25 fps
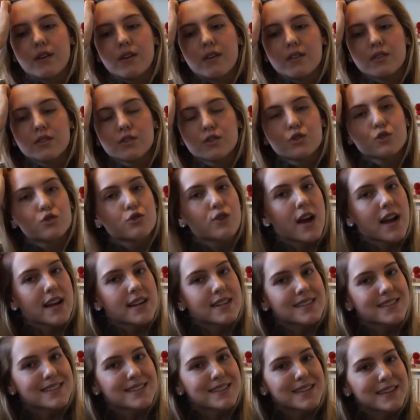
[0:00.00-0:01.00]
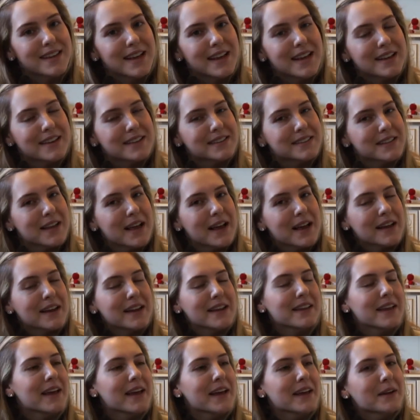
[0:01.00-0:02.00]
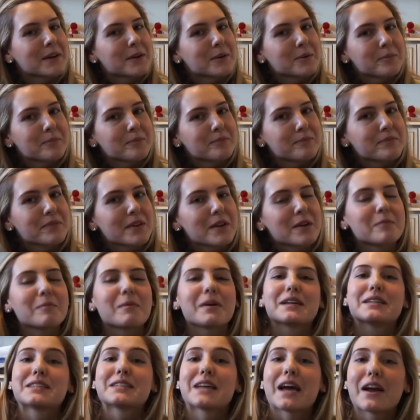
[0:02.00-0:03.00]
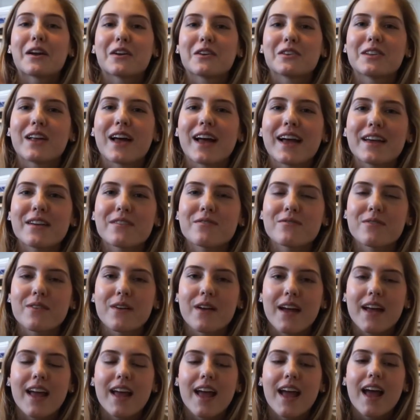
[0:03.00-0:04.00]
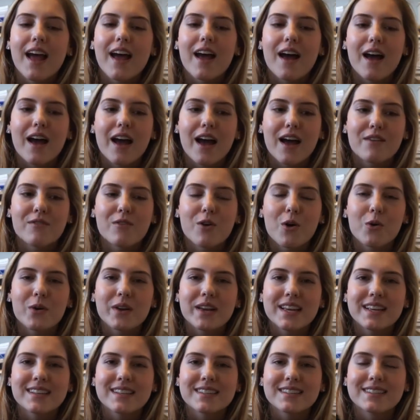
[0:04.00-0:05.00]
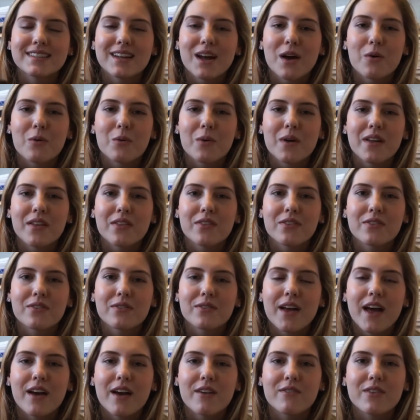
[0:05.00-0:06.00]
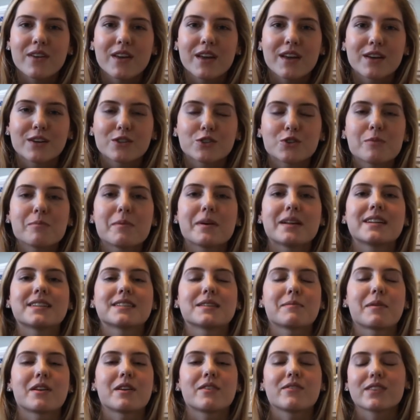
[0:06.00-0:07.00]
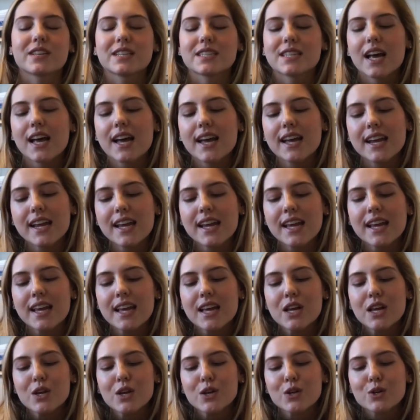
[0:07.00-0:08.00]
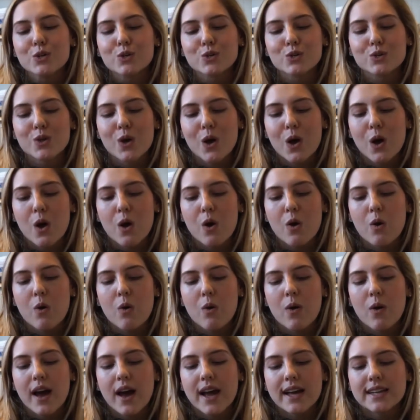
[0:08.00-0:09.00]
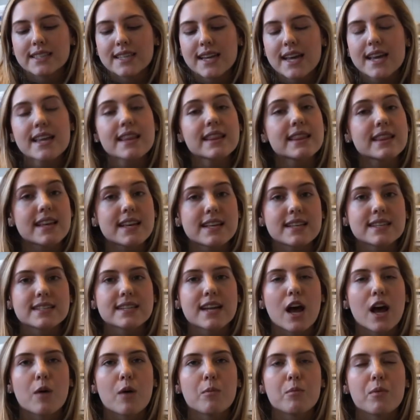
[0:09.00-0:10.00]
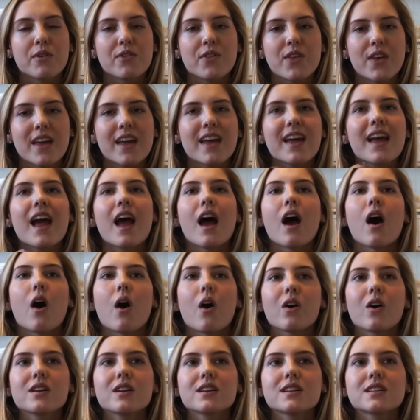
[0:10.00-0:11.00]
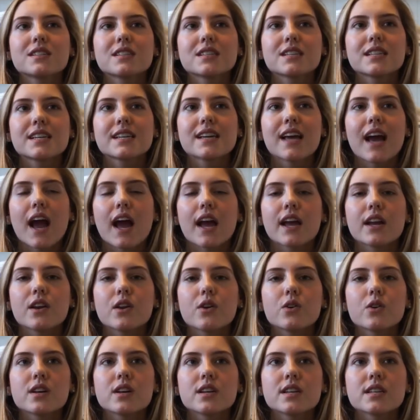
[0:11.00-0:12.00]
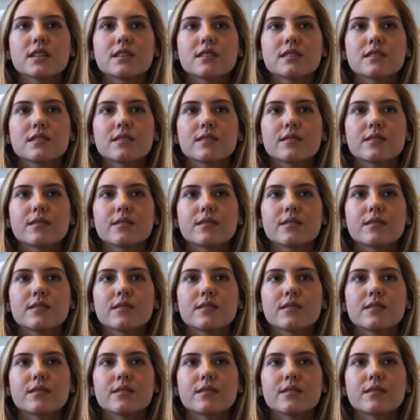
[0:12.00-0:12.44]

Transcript: stress and anxiety like my entire life. I've always dealt with having a tremendous amount of anxiety, so I take this to help with it. Honestly, I notice